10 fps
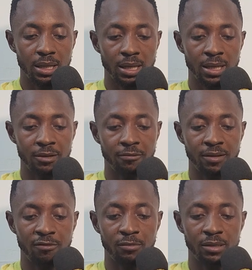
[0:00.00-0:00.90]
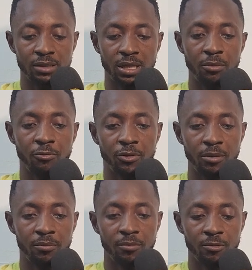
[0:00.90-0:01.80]
and 5 minutes time
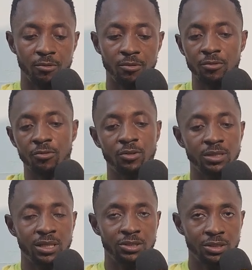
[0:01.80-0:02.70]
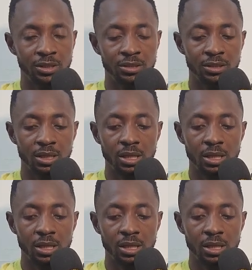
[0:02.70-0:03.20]
frame for their trades.